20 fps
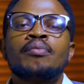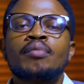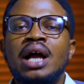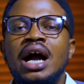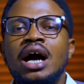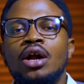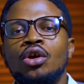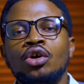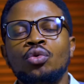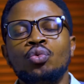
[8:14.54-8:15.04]

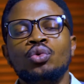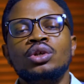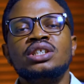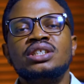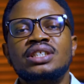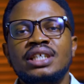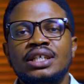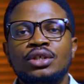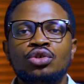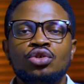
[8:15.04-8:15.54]
How long will it
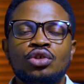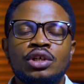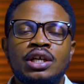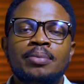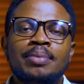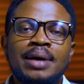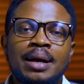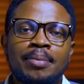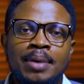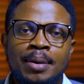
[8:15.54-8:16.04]
take you to
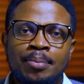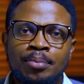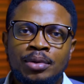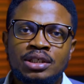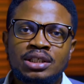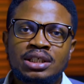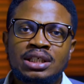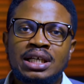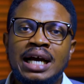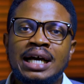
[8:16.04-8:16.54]
get back my
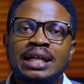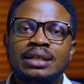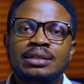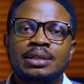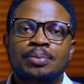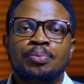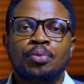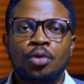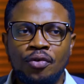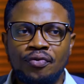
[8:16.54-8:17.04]
money and
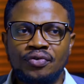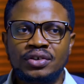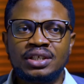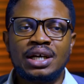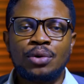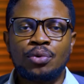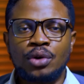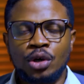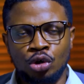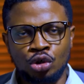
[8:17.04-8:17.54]
the profit
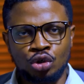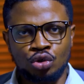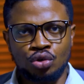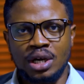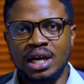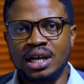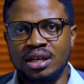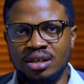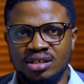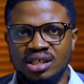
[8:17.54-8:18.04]
that we're going to
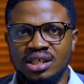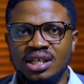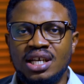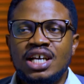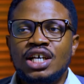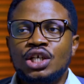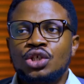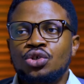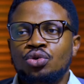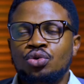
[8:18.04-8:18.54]
agree?
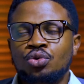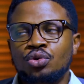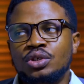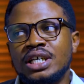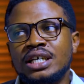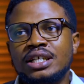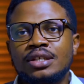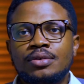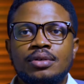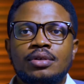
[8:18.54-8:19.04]
So
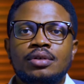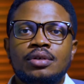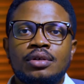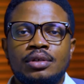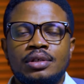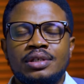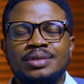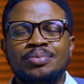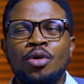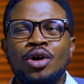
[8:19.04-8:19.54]

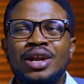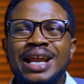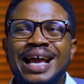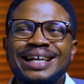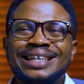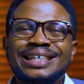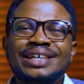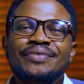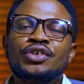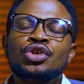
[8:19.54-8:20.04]
it's more
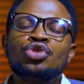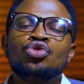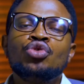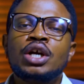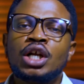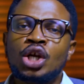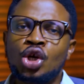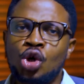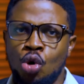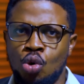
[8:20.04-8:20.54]
like giving
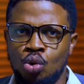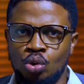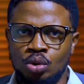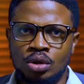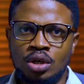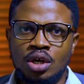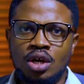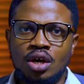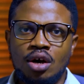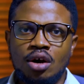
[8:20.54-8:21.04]
you a
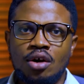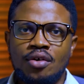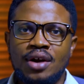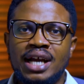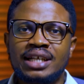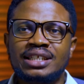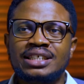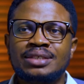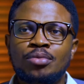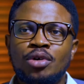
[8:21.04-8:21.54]
loan. All
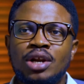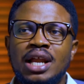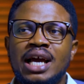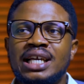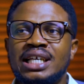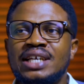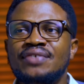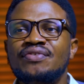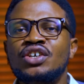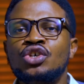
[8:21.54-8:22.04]
right, it's more
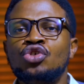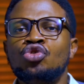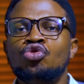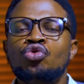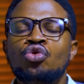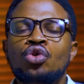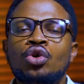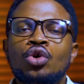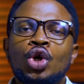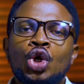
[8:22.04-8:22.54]
like giving
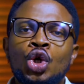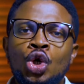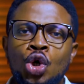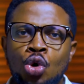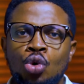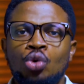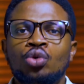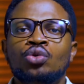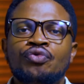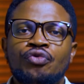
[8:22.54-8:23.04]
you
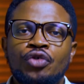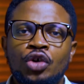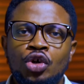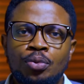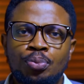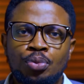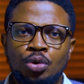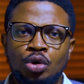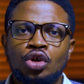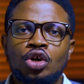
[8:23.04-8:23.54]
loan for your
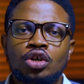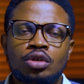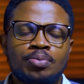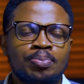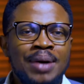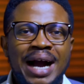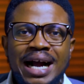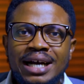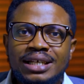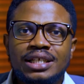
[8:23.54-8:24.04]
product.
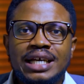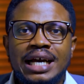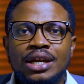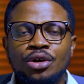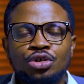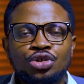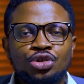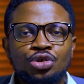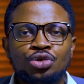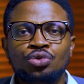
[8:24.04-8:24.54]
Banks can
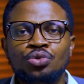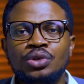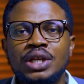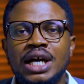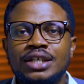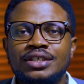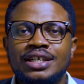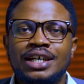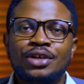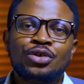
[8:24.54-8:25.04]
also do
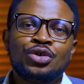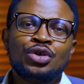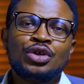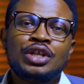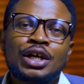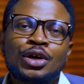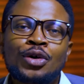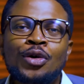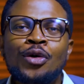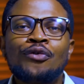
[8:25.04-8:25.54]
that. You can also
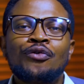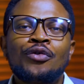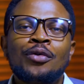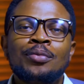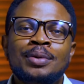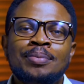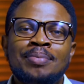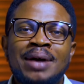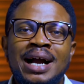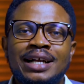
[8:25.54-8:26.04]
take loan from
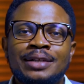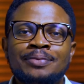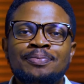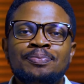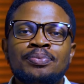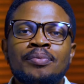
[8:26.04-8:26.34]
the bank.